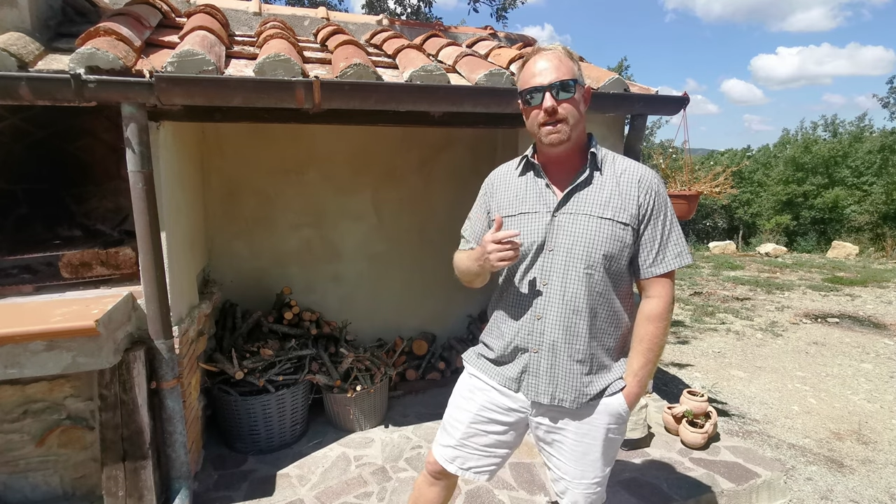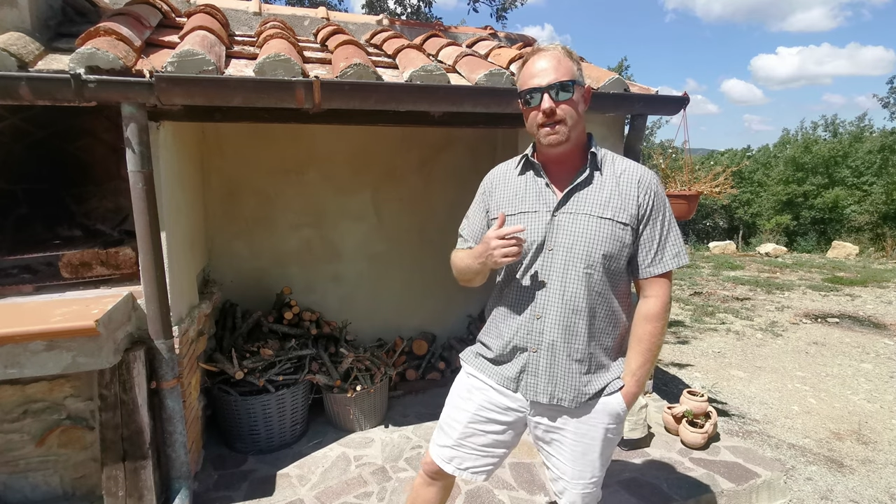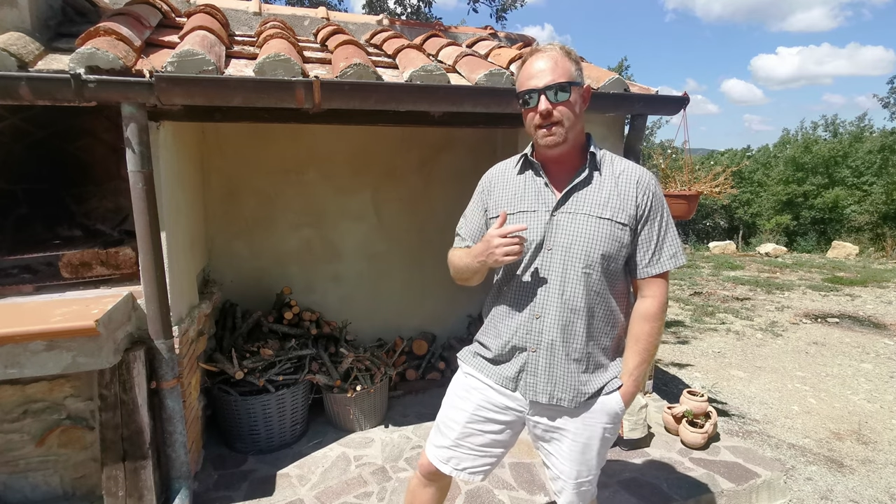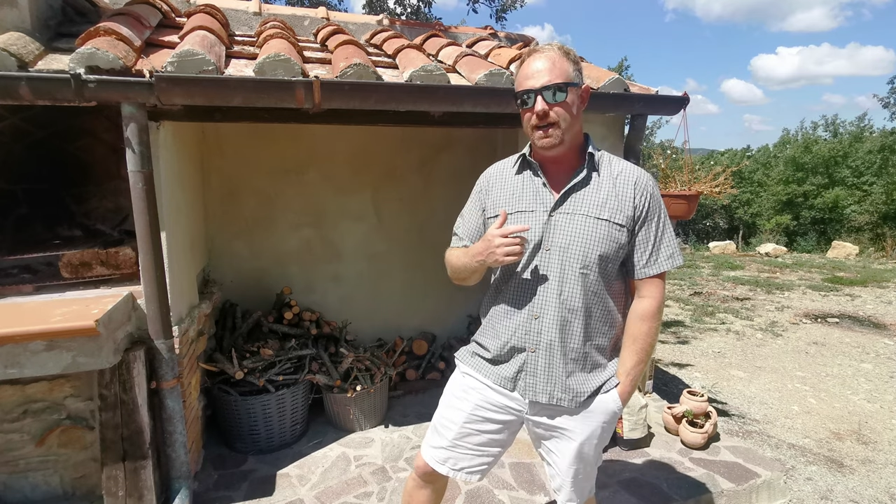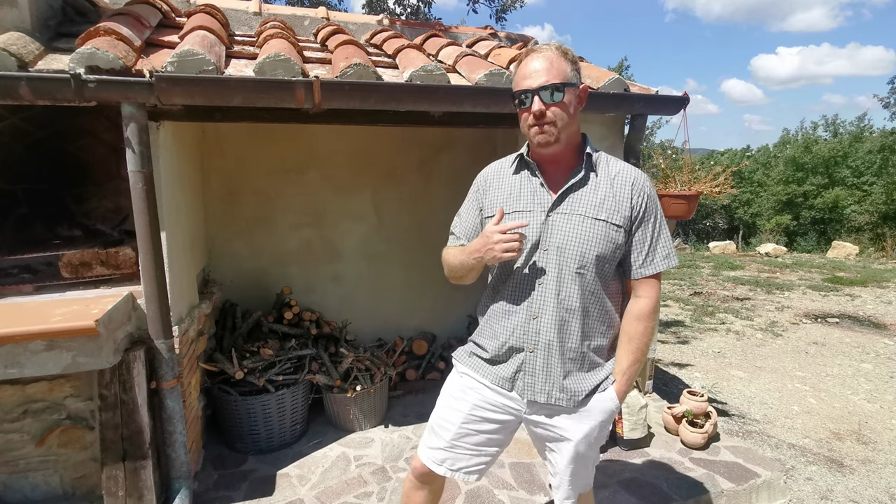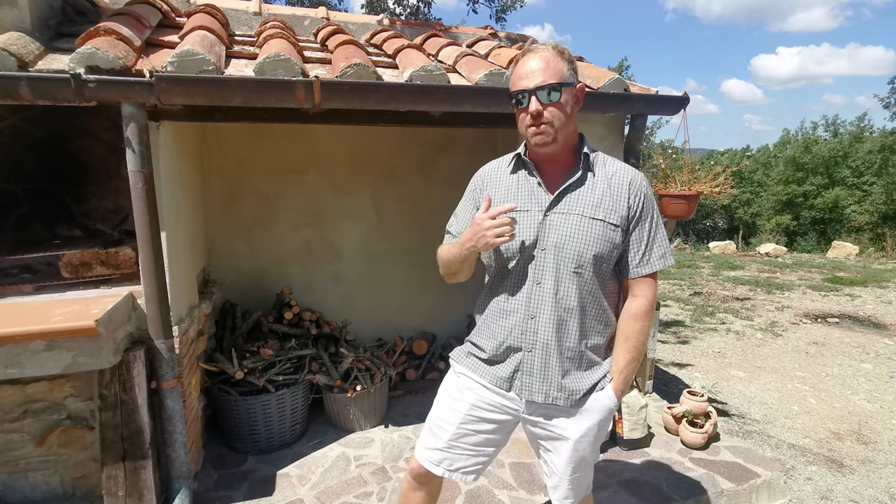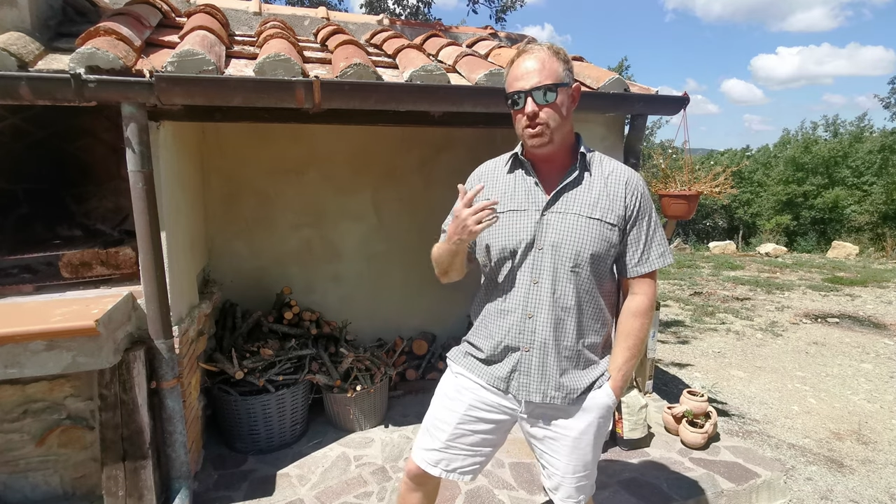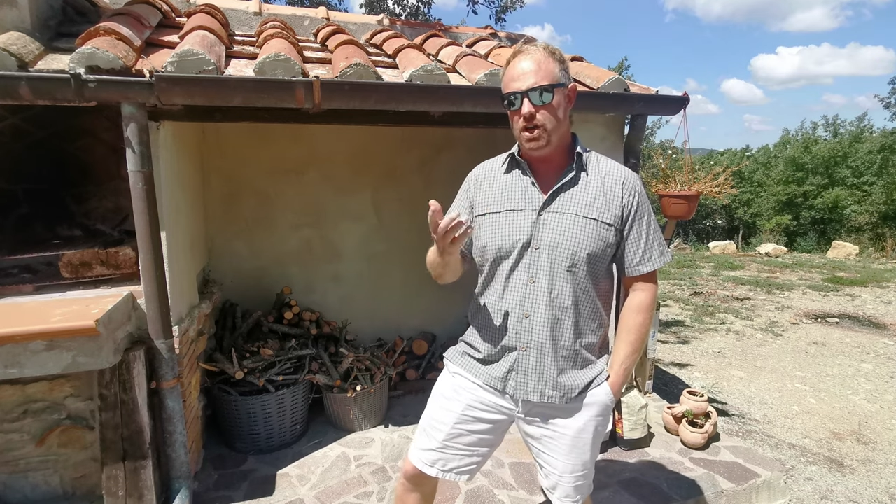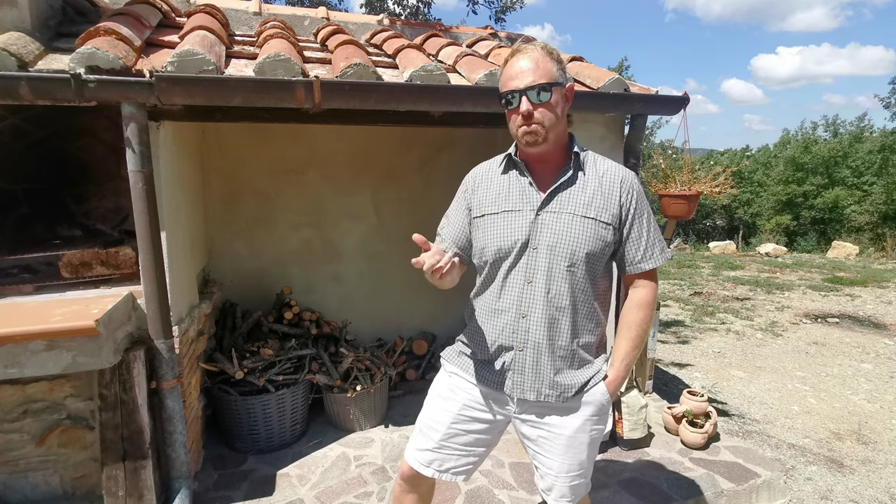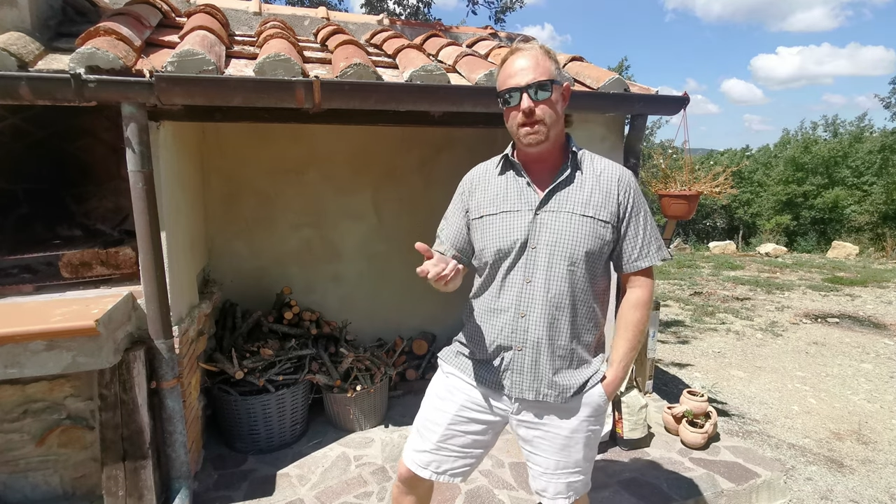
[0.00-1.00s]
You have to
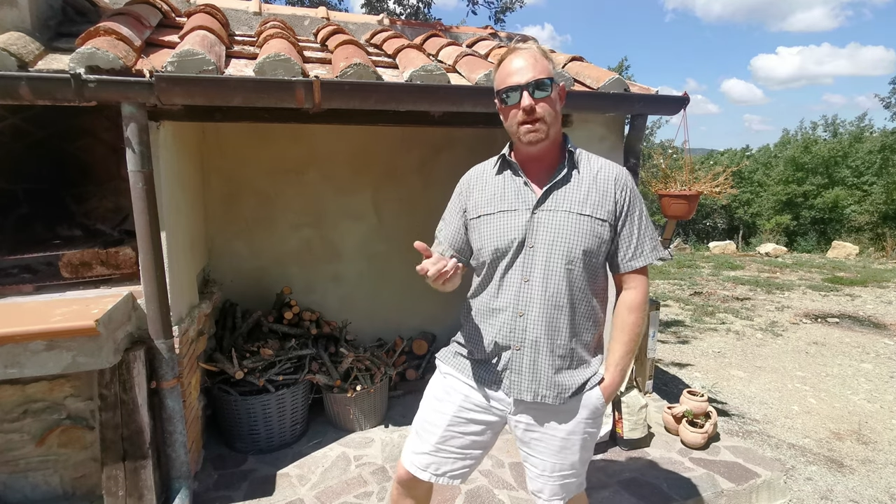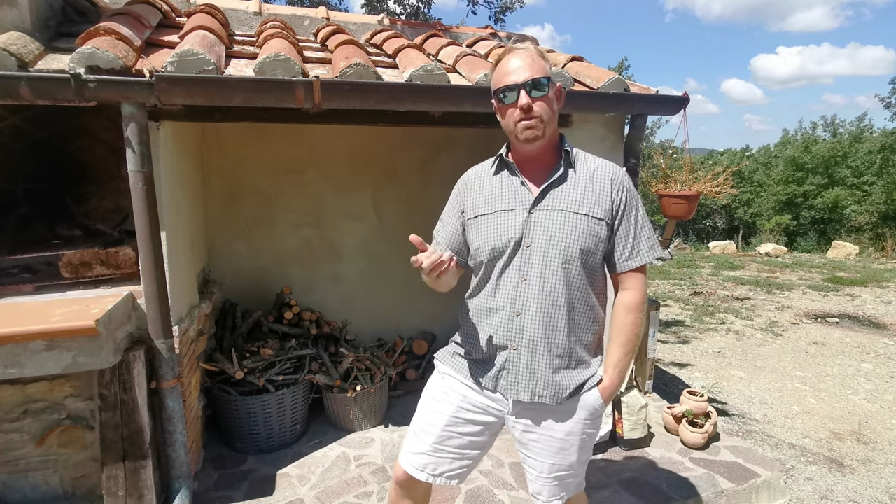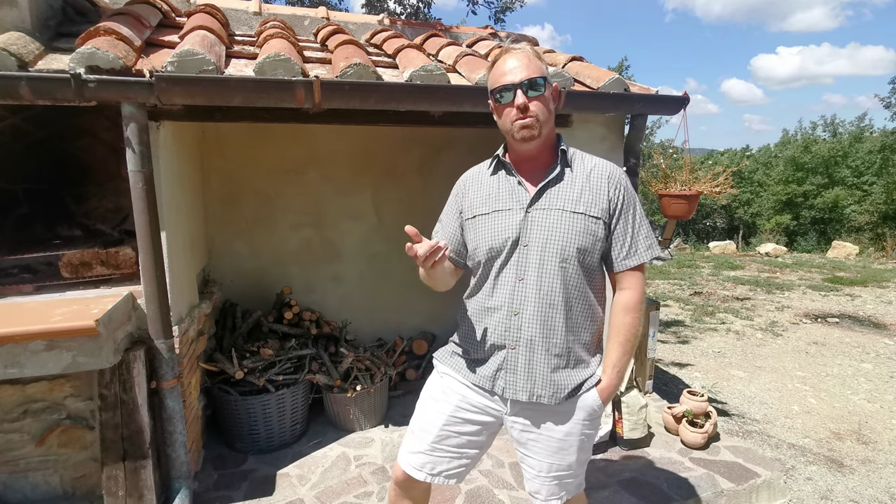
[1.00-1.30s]
chop down